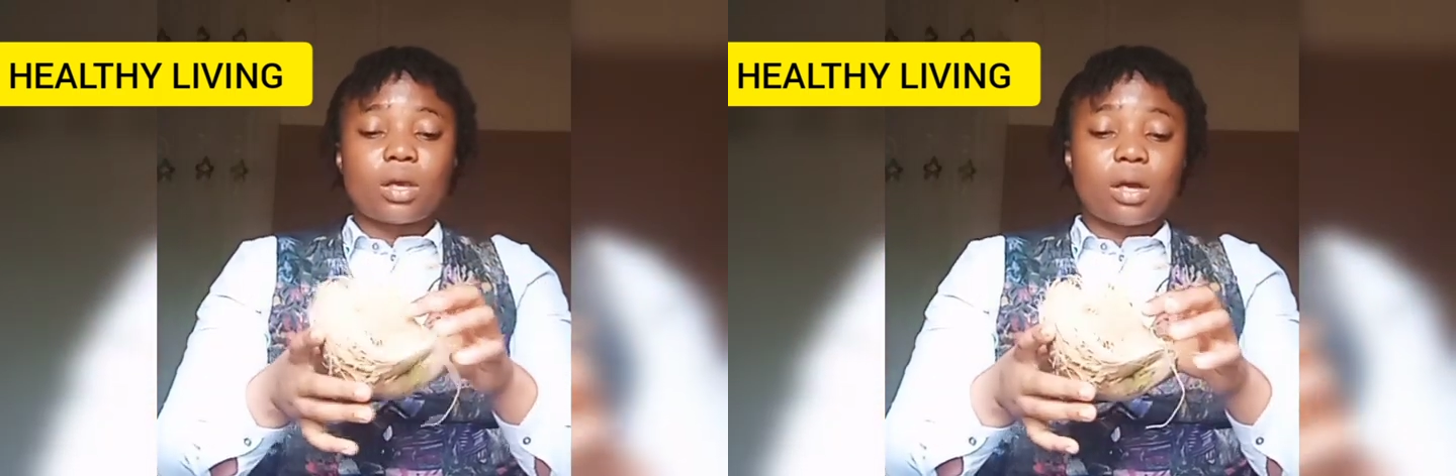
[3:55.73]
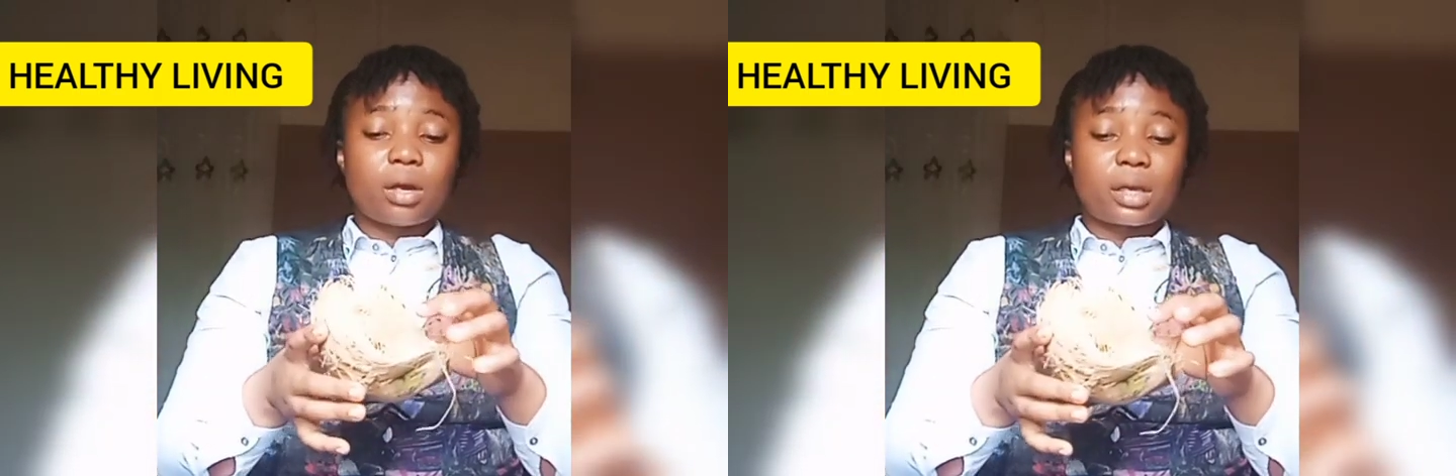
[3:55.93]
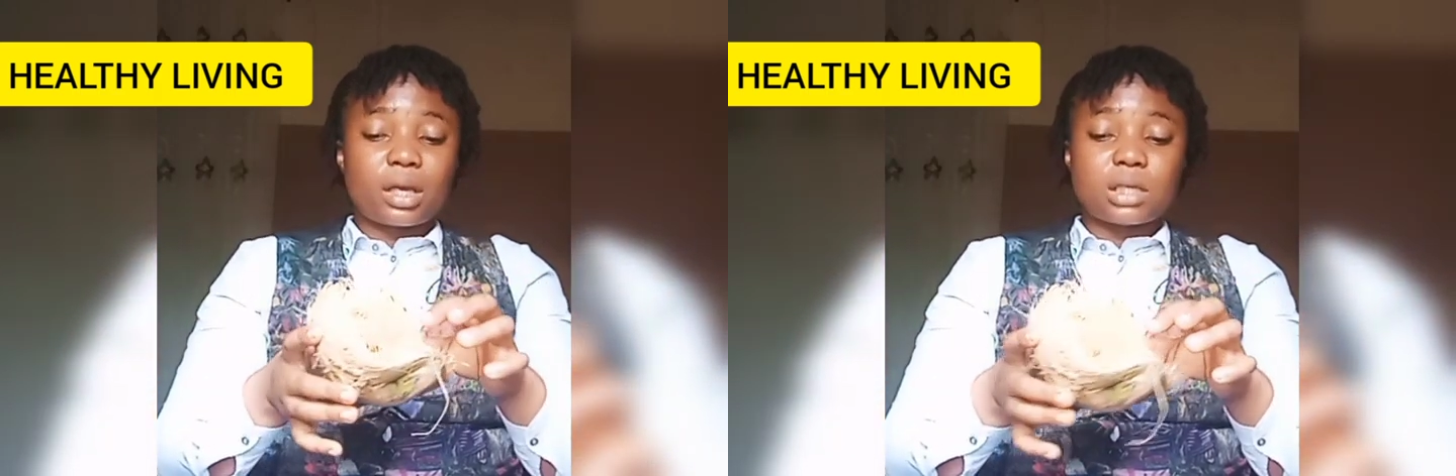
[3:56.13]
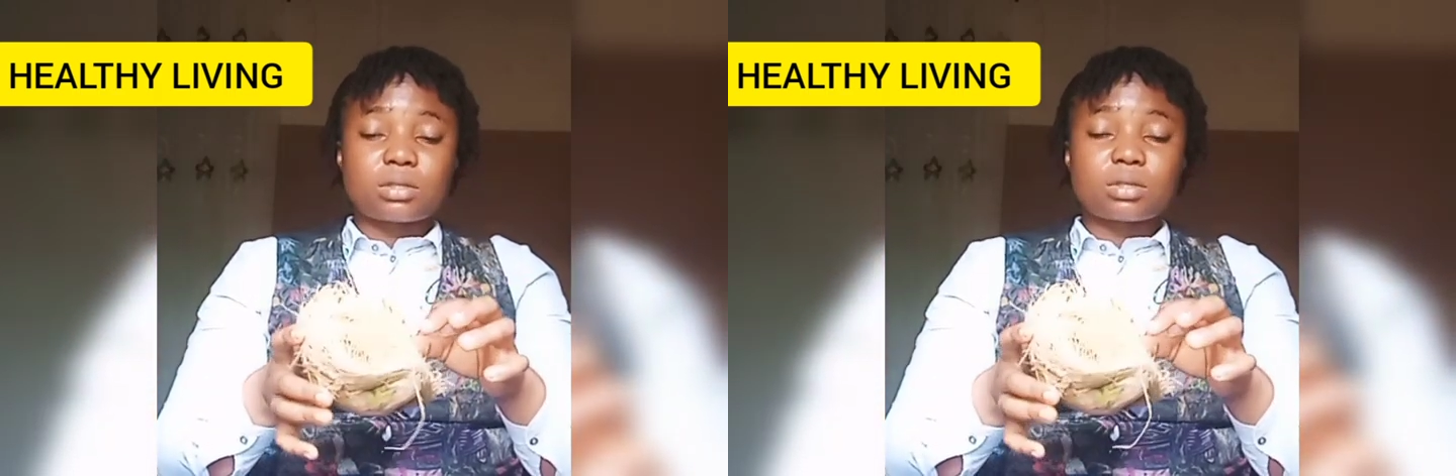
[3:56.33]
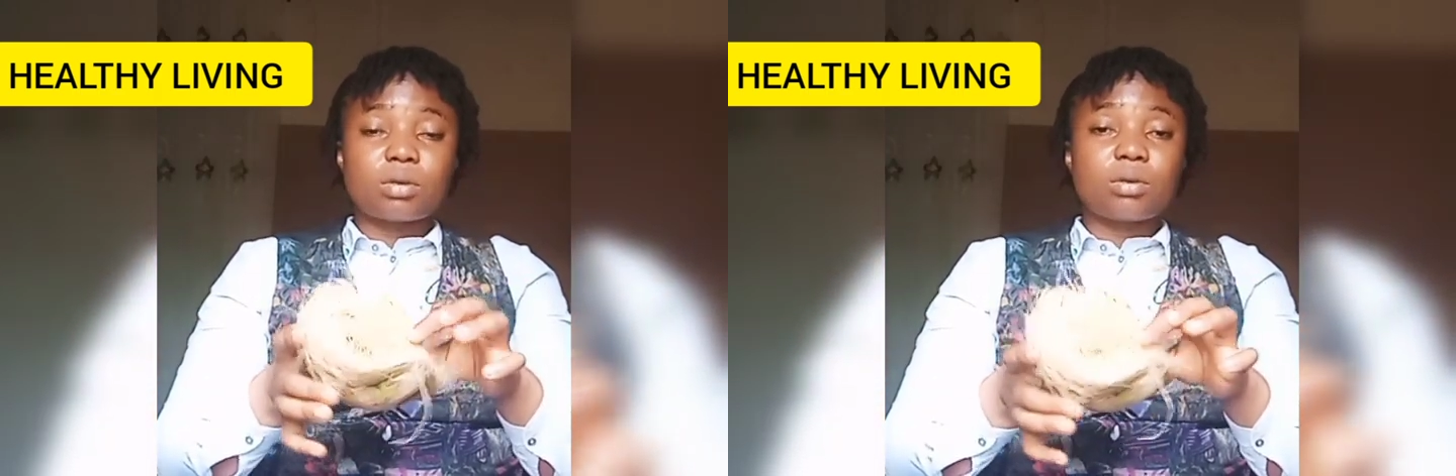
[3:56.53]
Okay,
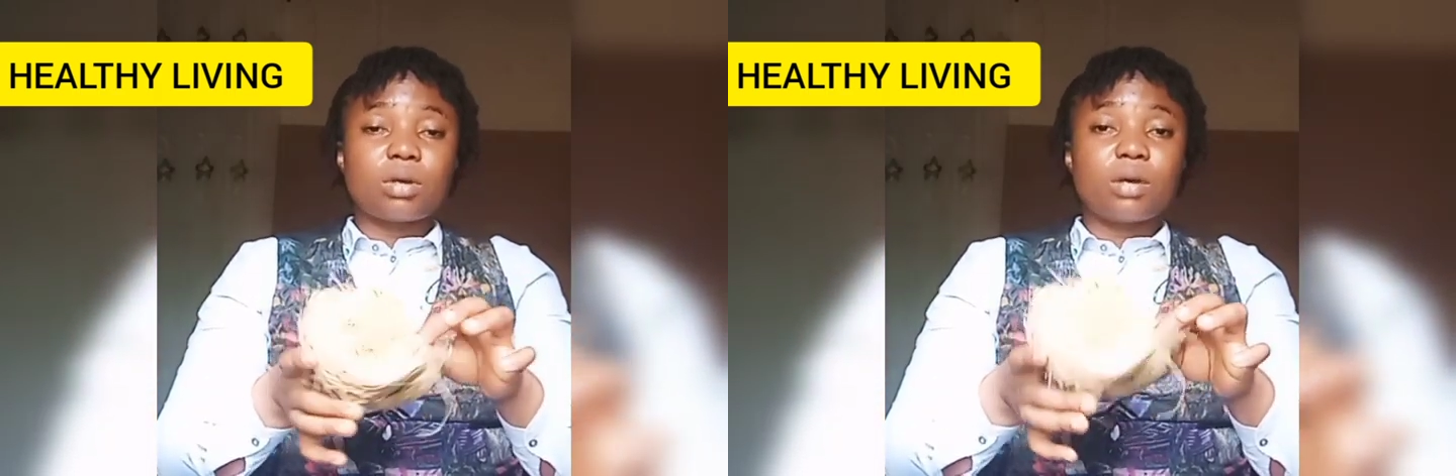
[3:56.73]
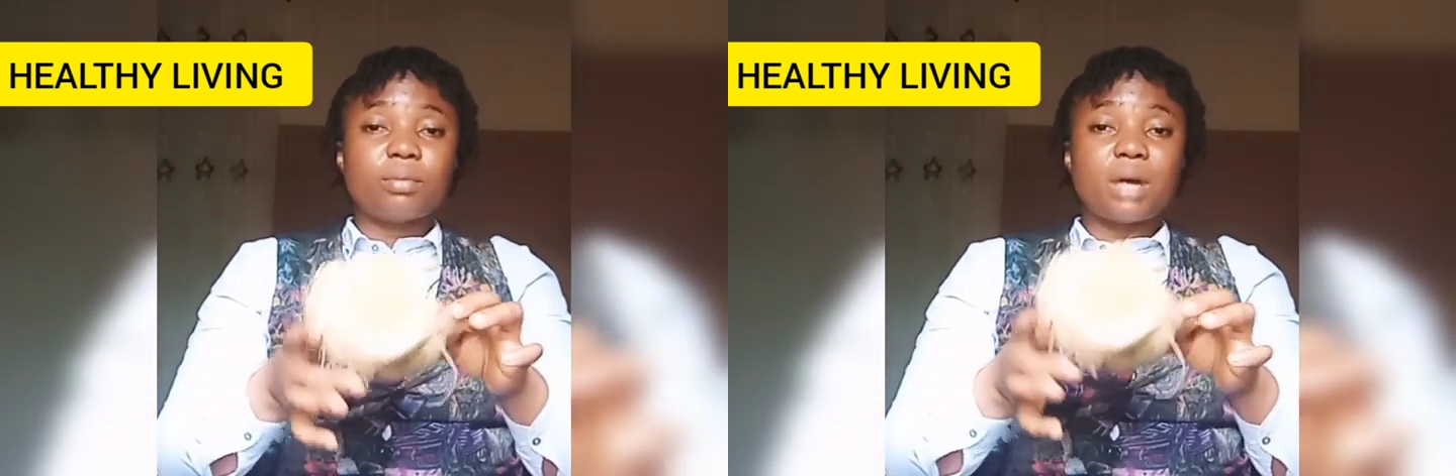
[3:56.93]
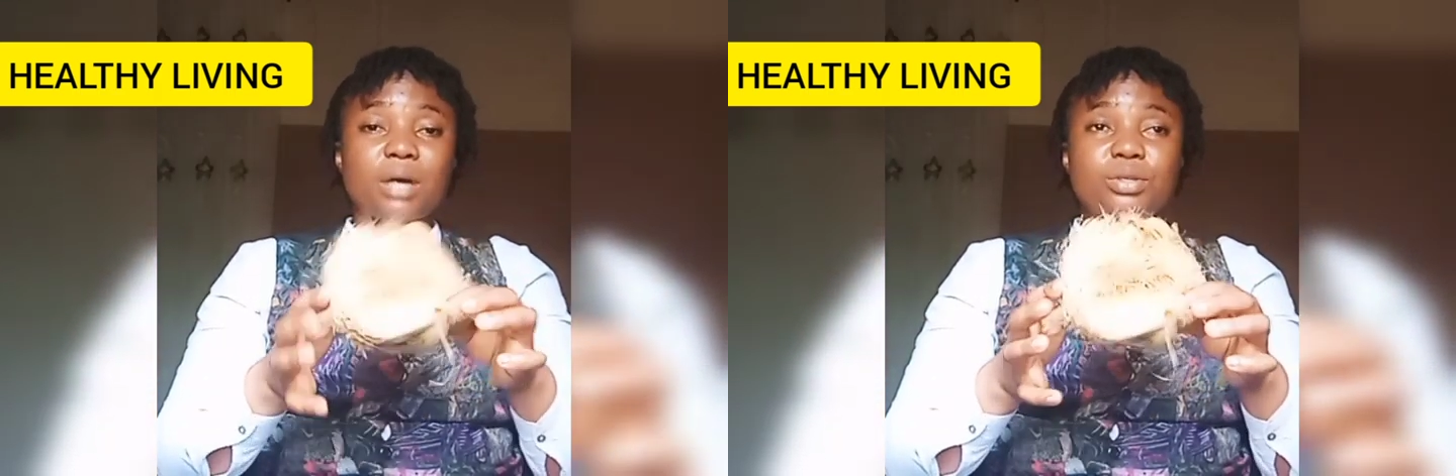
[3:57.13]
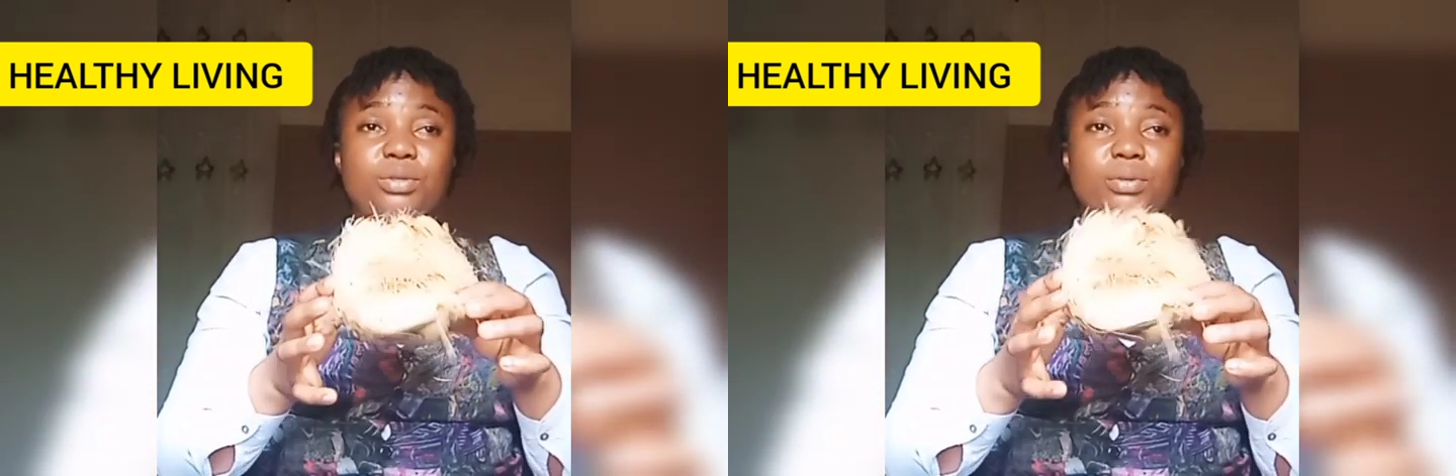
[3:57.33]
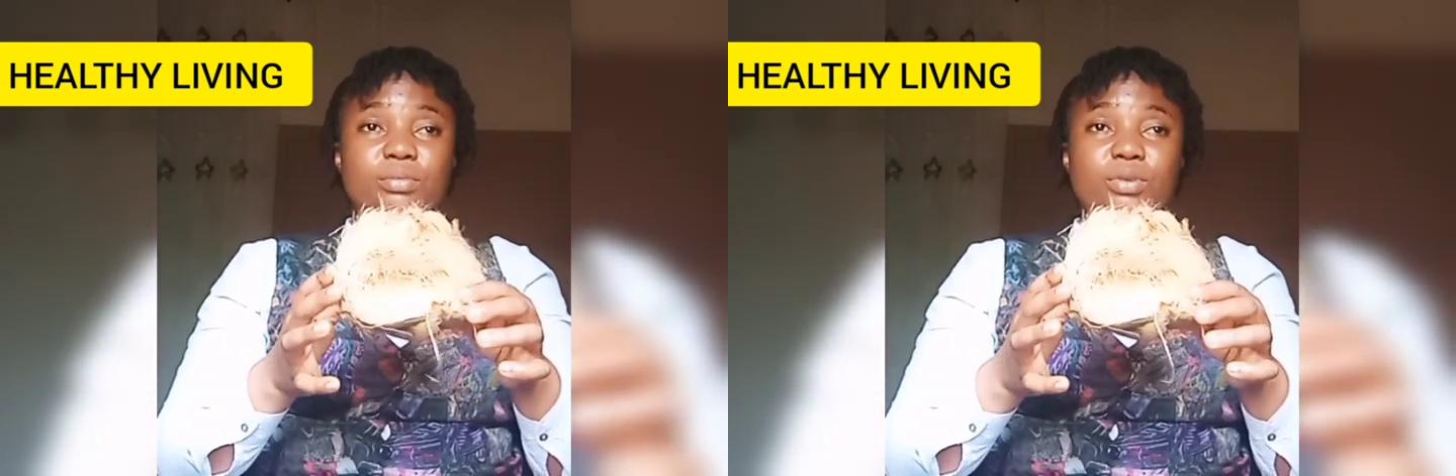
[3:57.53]
so how
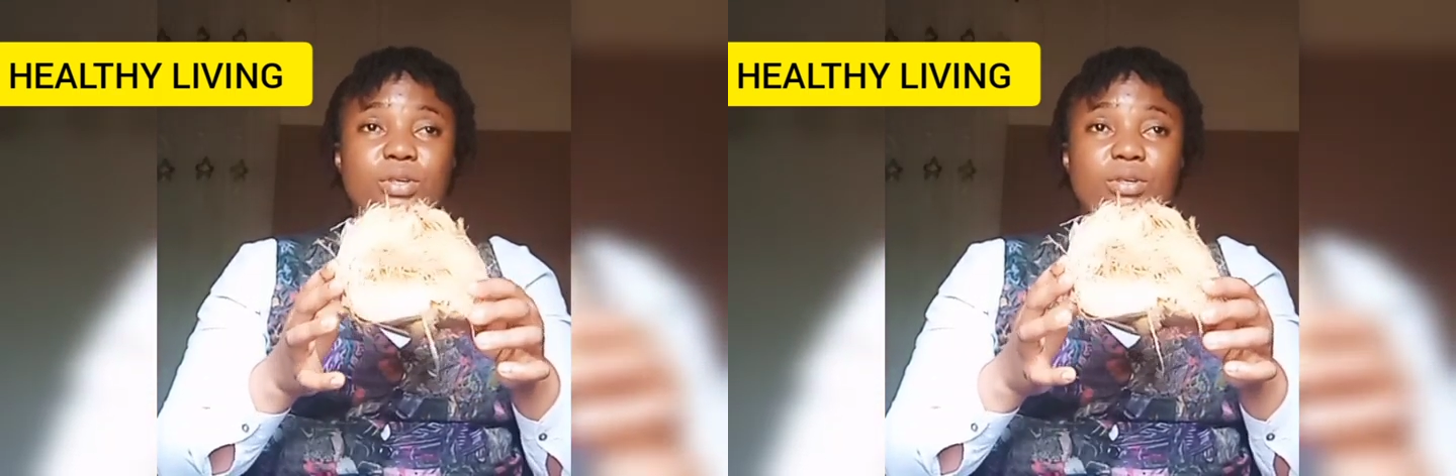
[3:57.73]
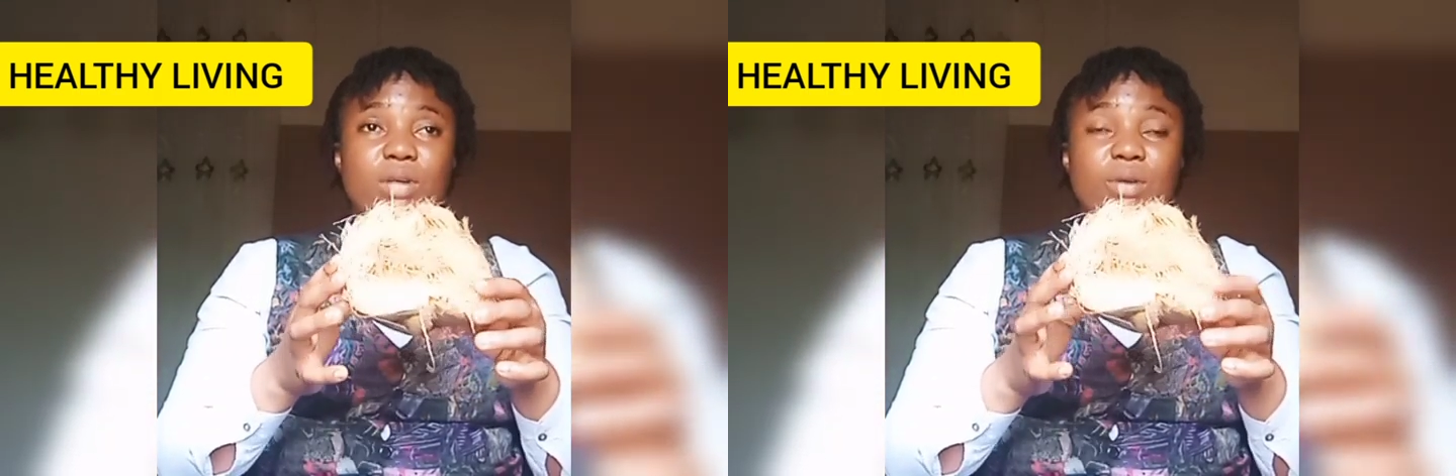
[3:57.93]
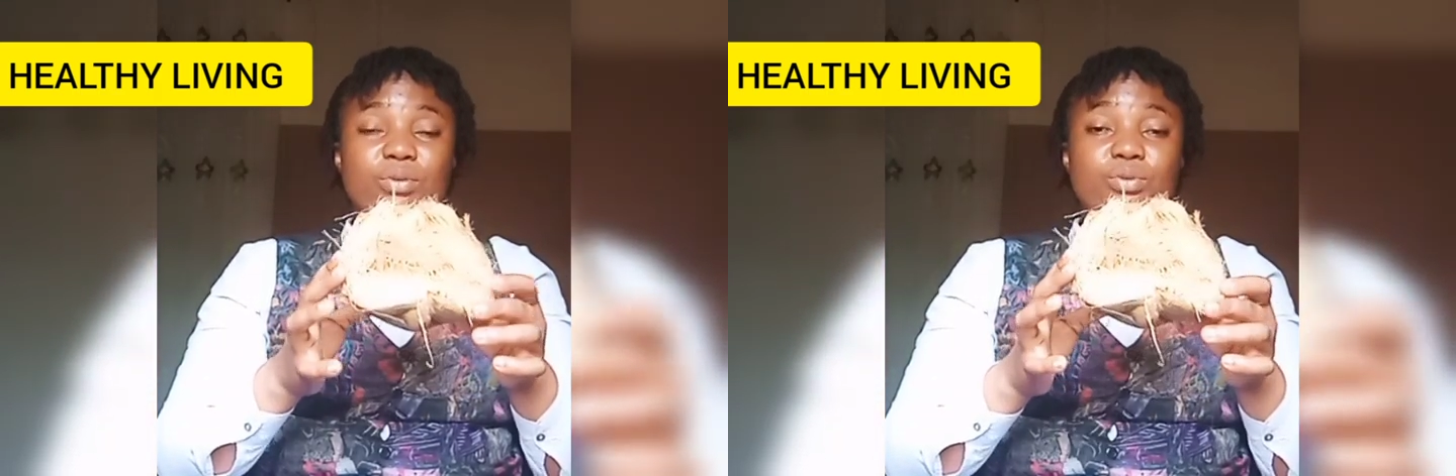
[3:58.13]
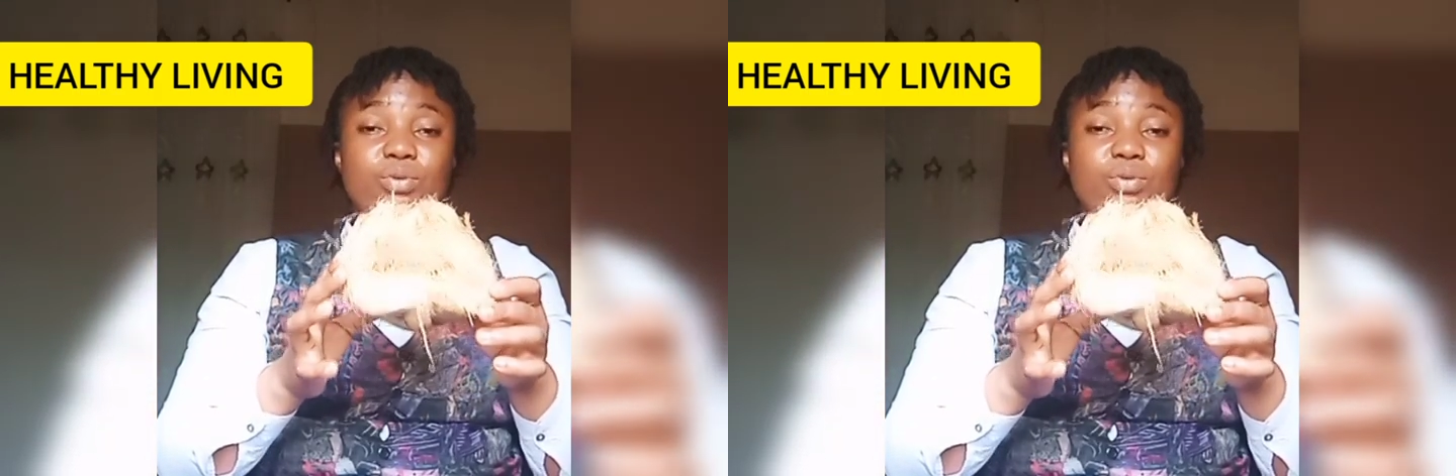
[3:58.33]
do we